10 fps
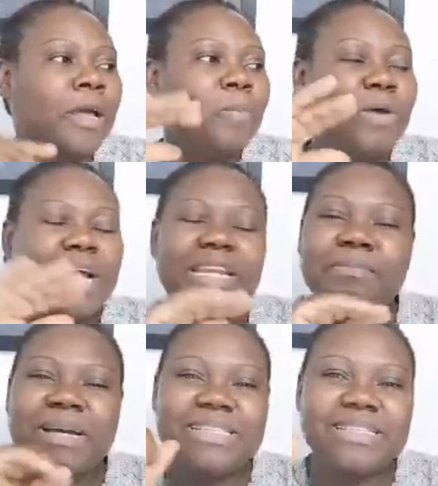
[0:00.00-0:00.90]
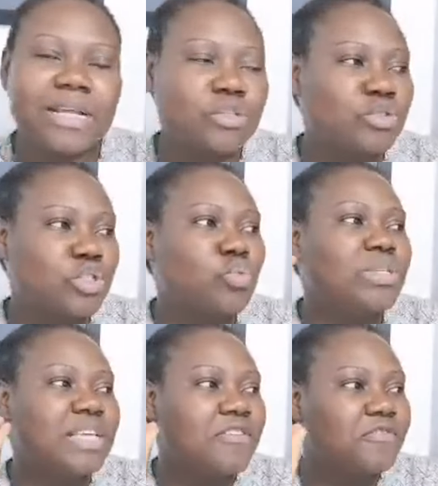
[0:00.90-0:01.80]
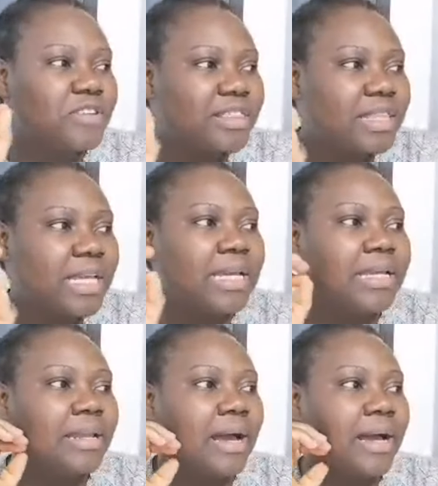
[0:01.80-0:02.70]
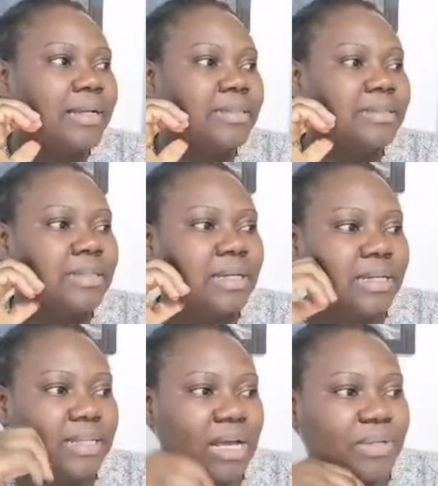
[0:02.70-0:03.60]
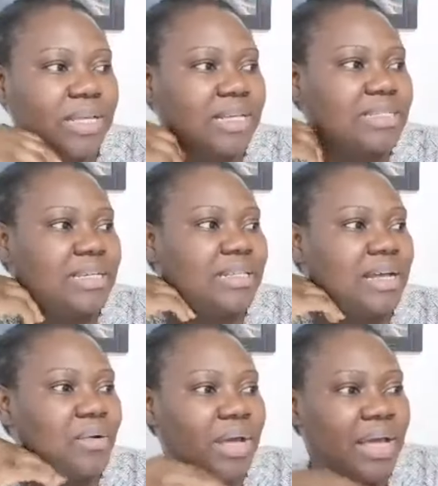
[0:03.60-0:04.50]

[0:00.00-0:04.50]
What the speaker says: But I let my sister to deal with everything, and that's what they are saying now.